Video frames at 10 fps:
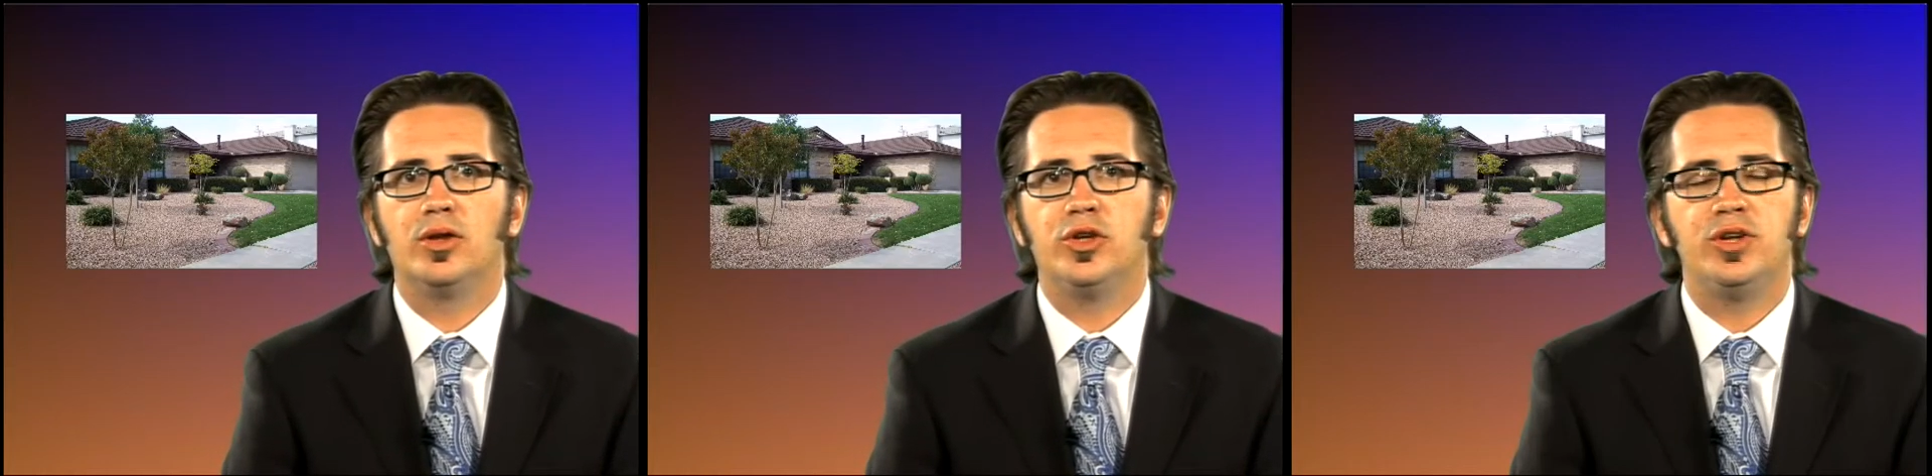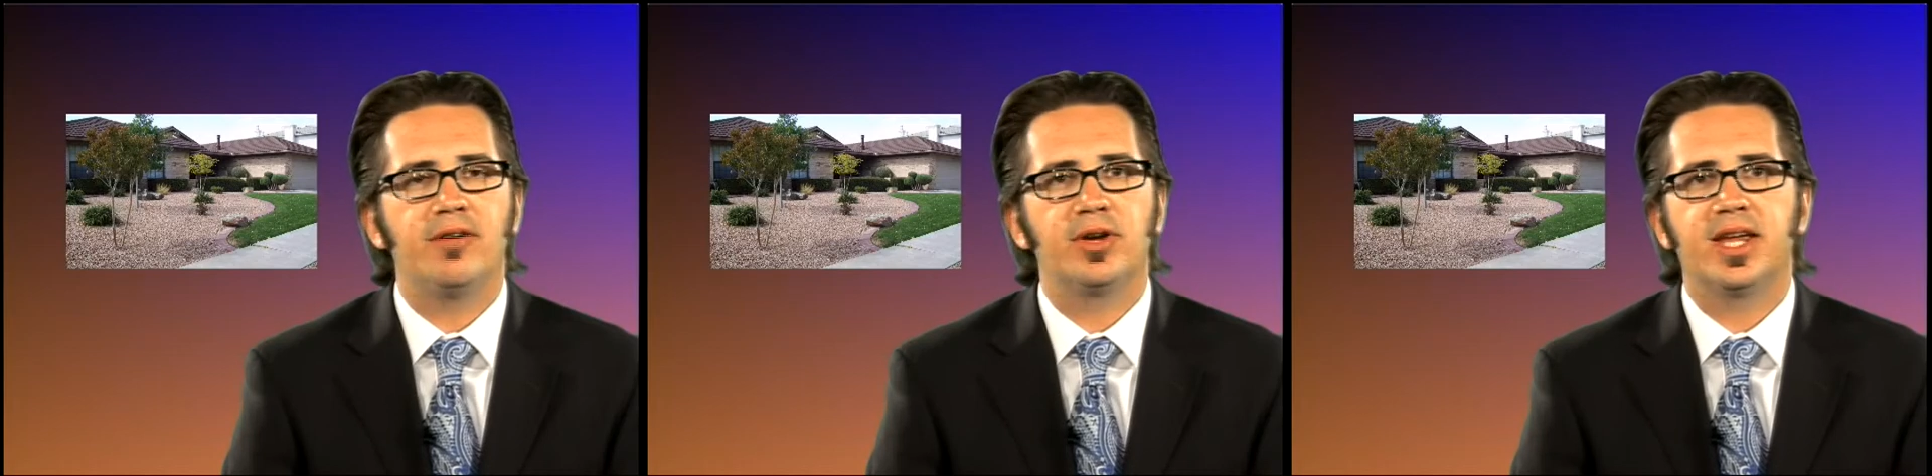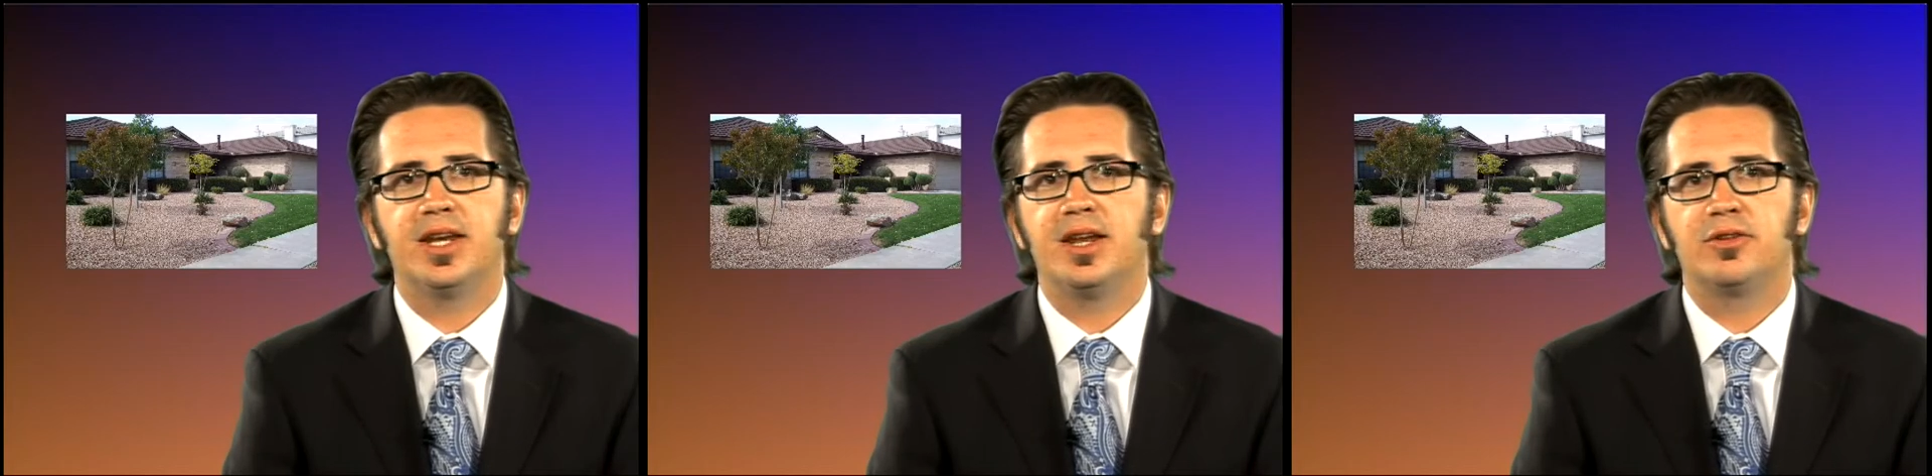You never
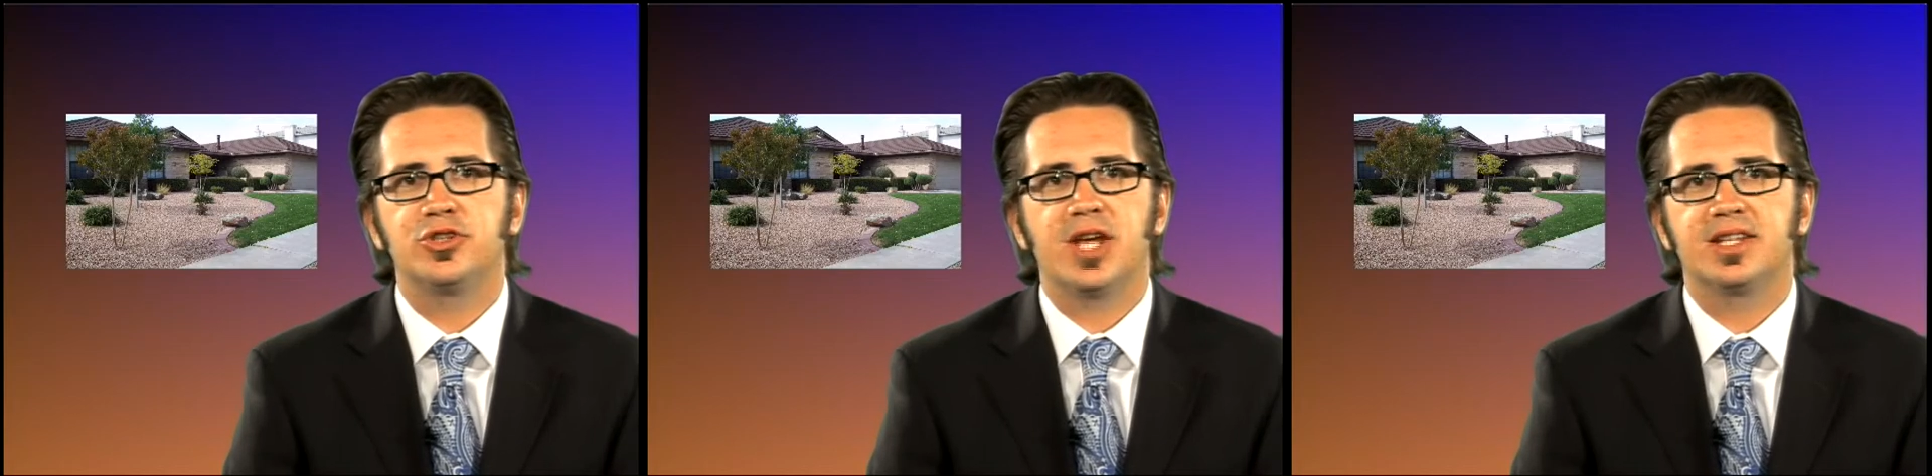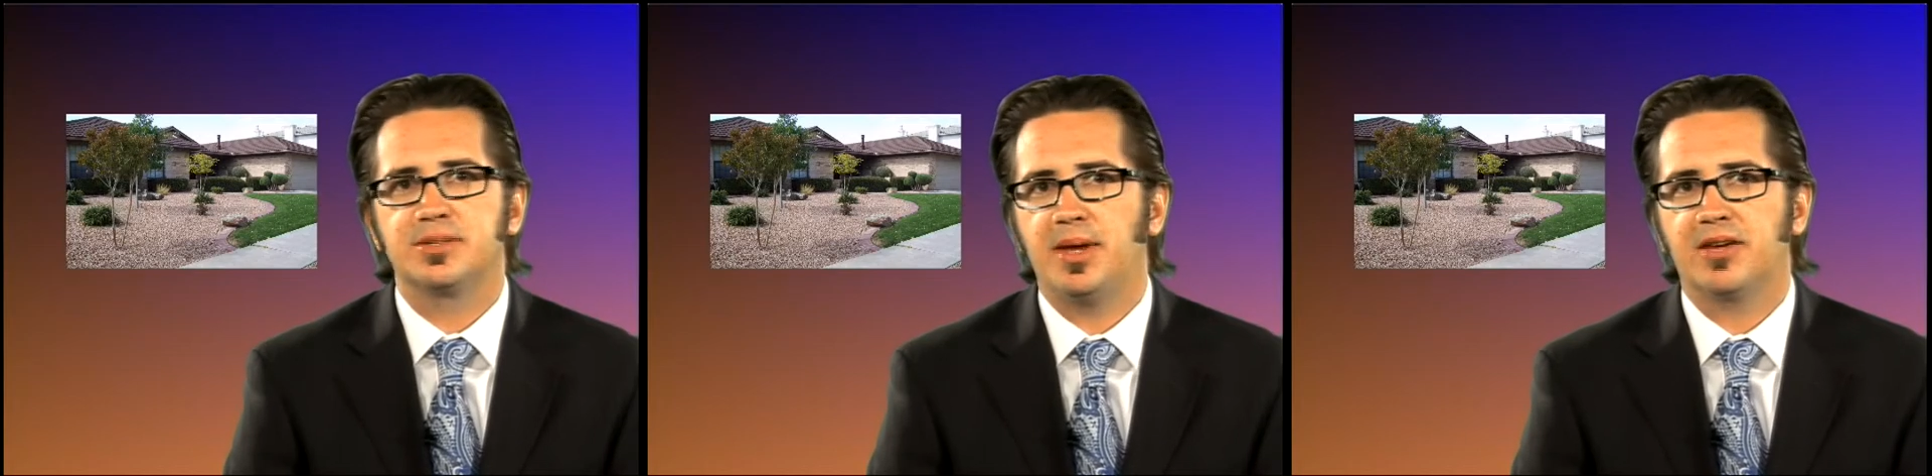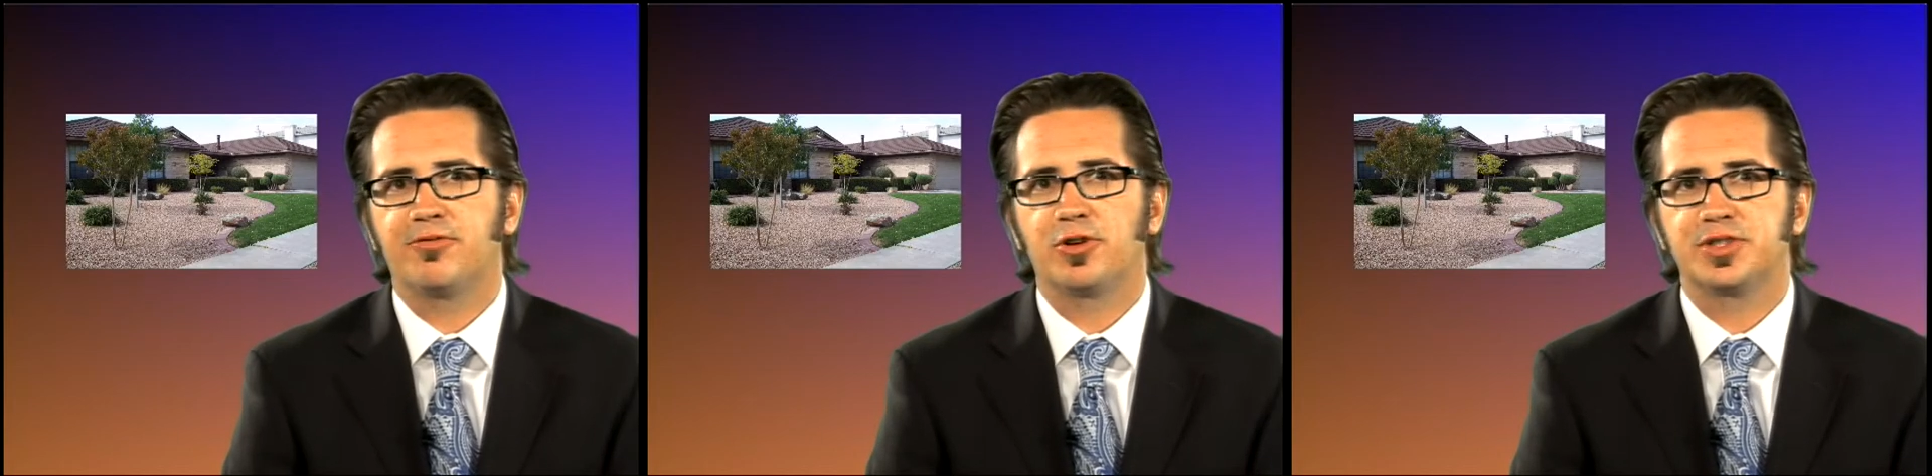get another chance to make
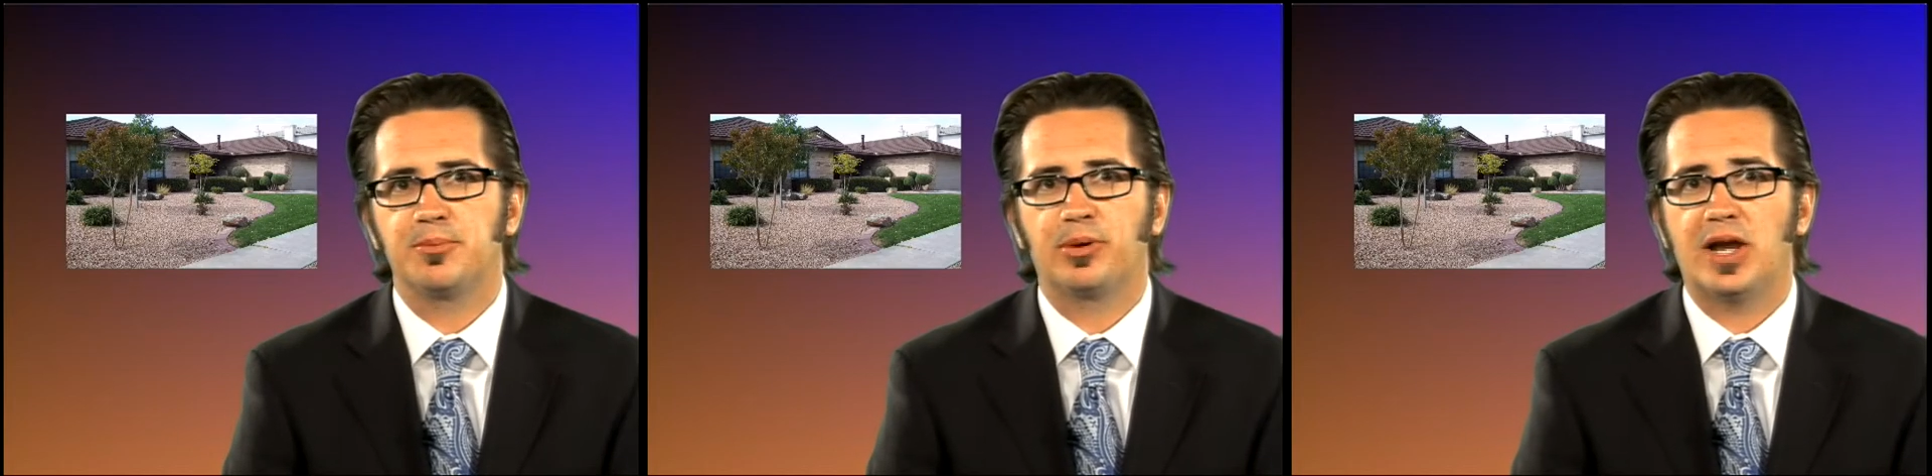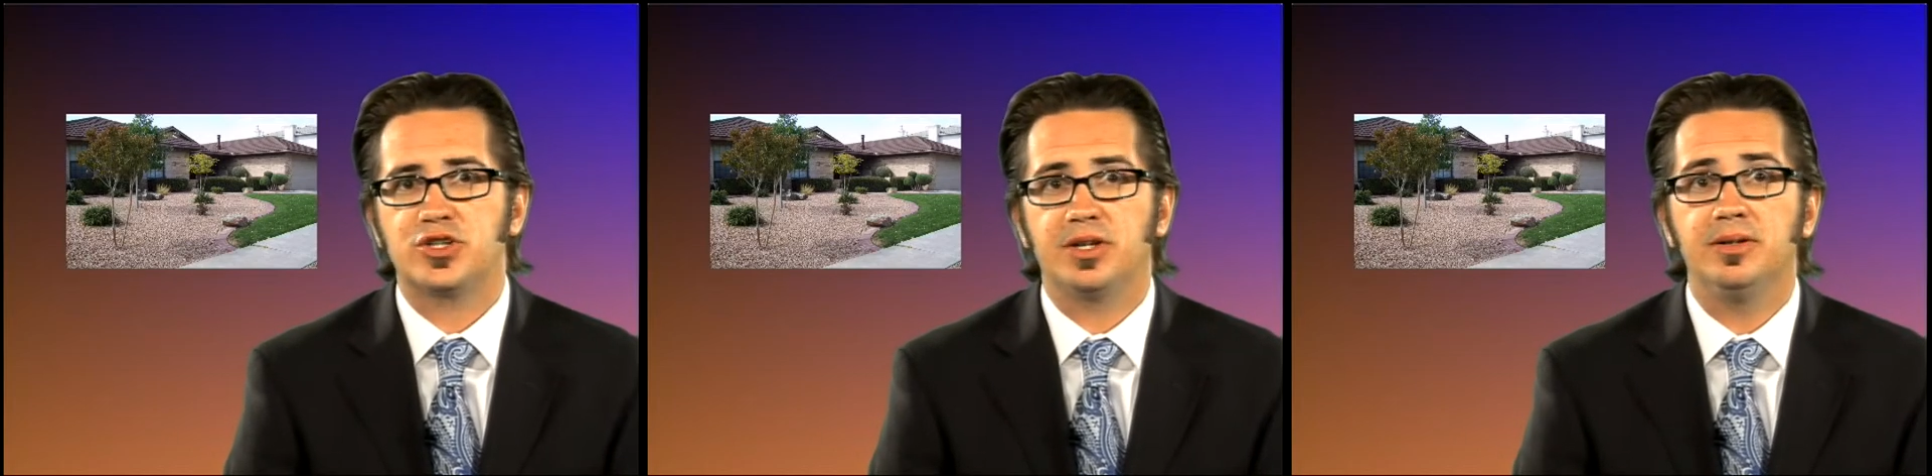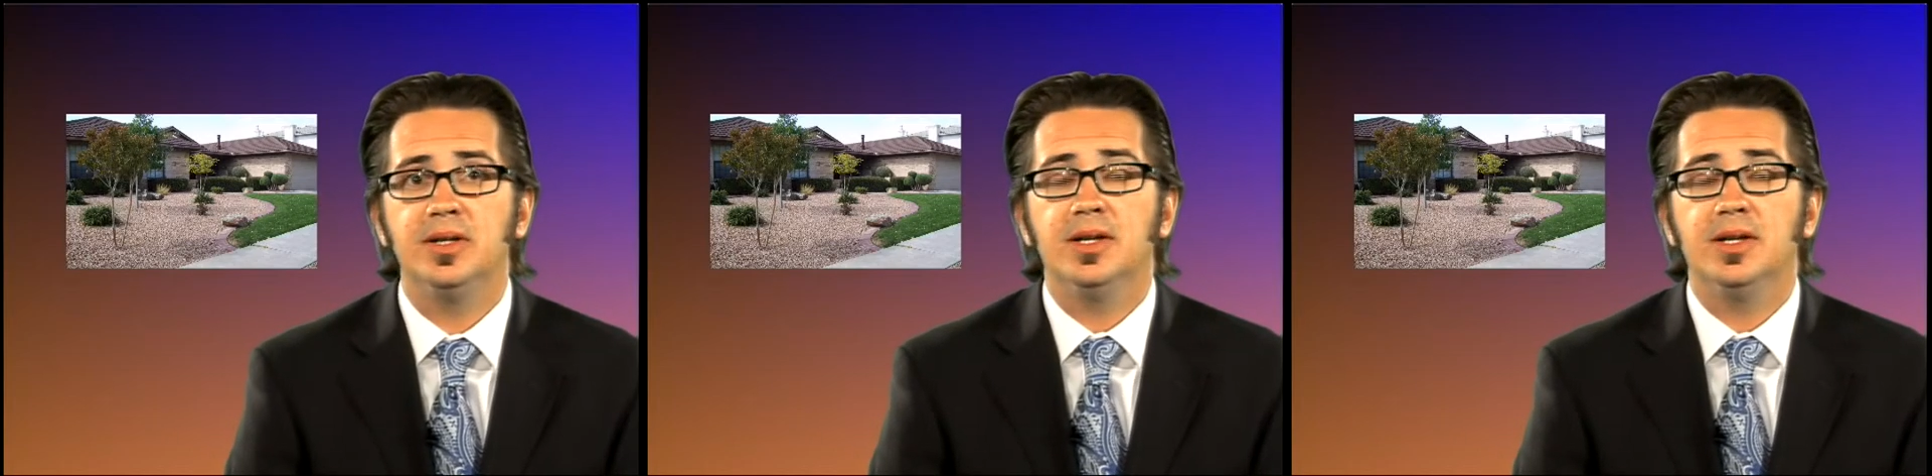a first impression,